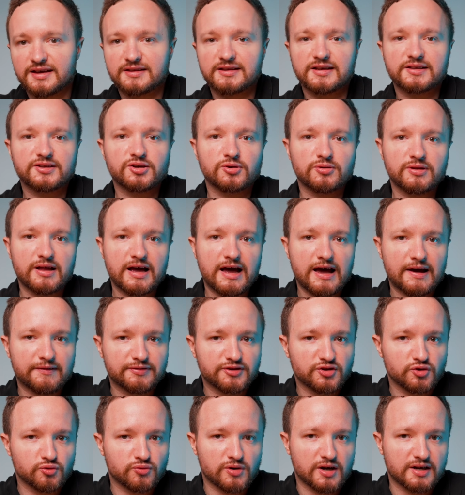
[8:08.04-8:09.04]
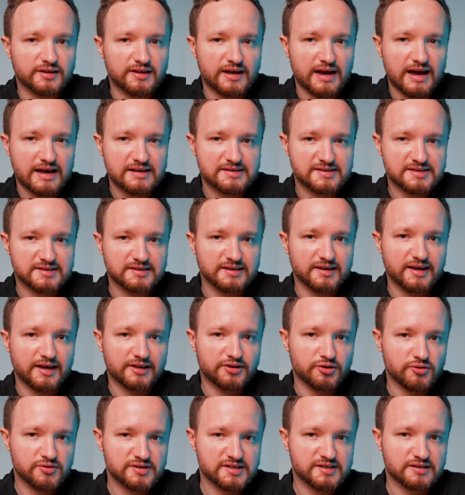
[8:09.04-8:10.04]
and that you'll have to run ads to
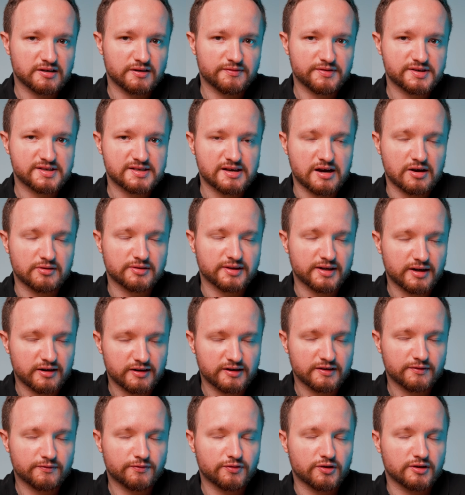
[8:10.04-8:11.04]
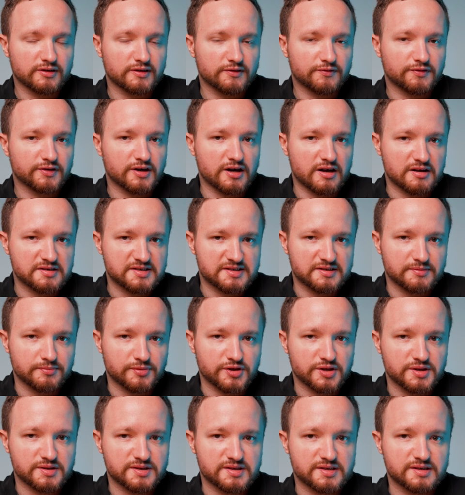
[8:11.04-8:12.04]
get your service out there in front of
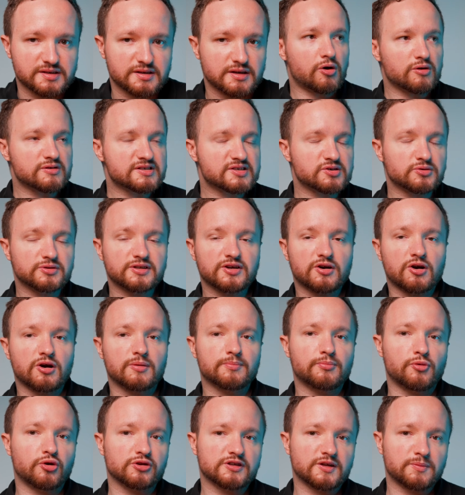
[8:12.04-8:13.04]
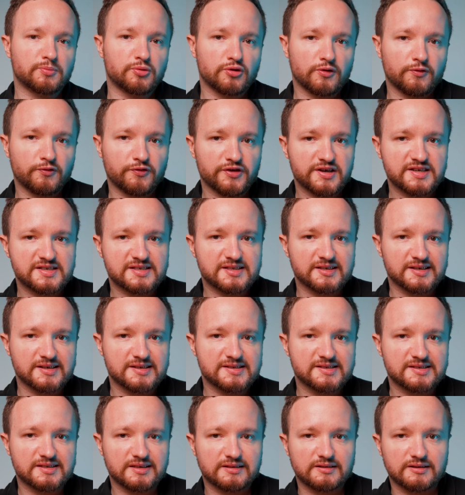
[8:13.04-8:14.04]
customers. Also, there are multiple fees to
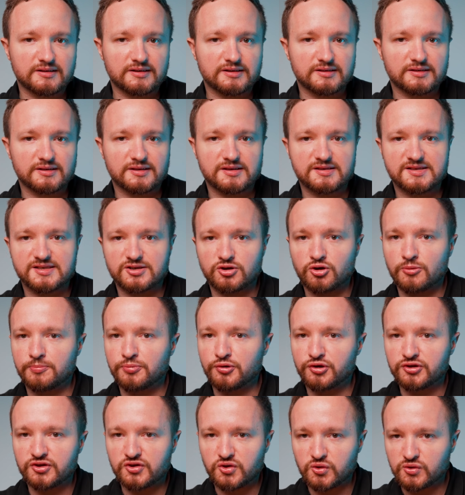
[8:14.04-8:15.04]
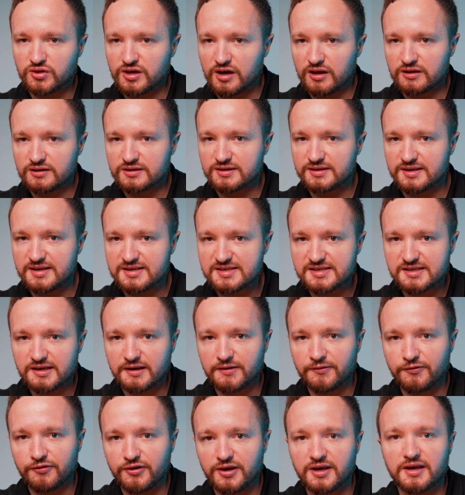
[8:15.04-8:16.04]
consider: the $0.2
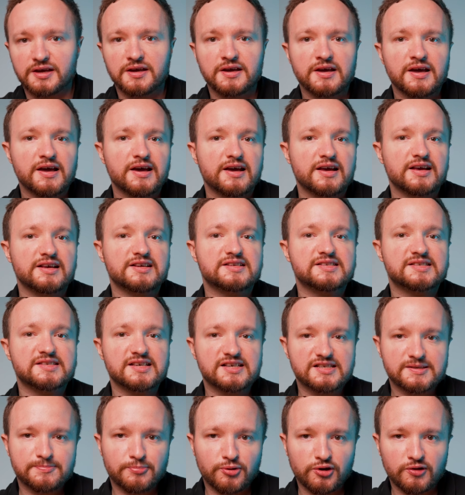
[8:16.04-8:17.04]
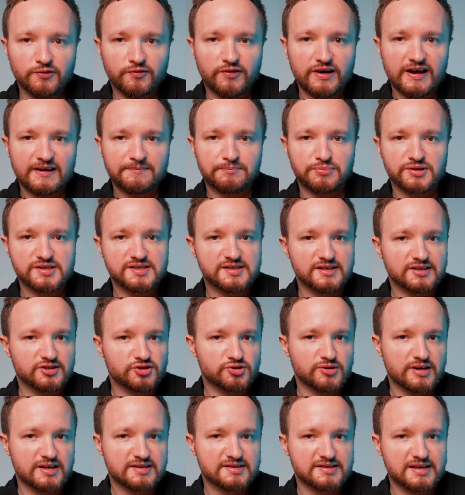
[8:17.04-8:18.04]
listing fee, a 6.5%
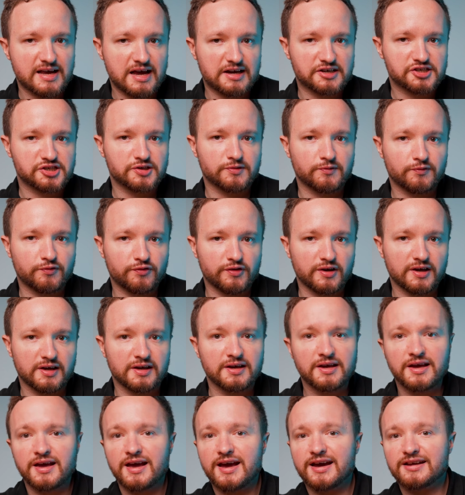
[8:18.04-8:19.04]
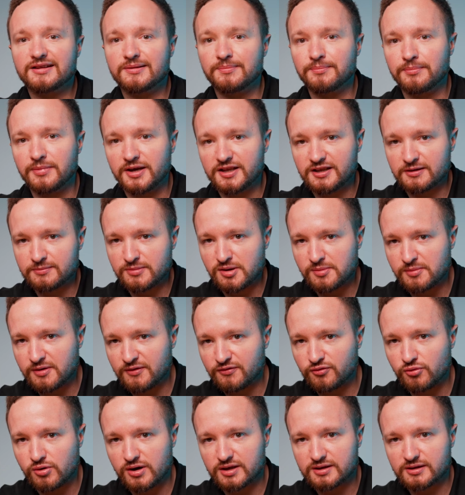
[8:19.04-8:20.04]
transaction fee, and a minimum of
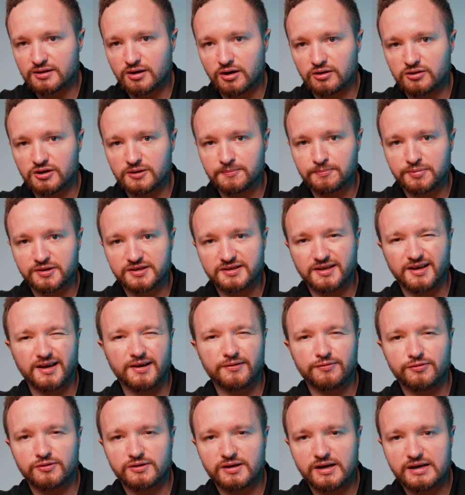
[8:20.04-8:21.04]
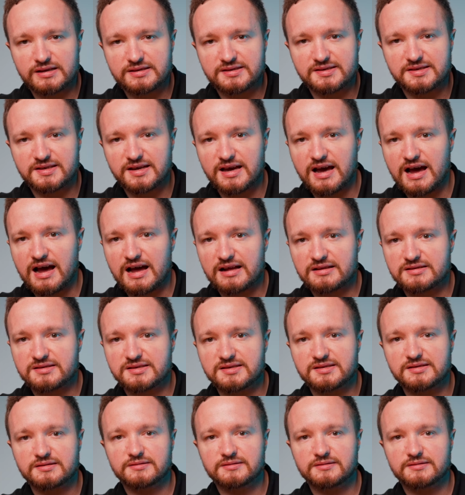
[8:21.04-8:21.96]
$1 per day for Etsy ads.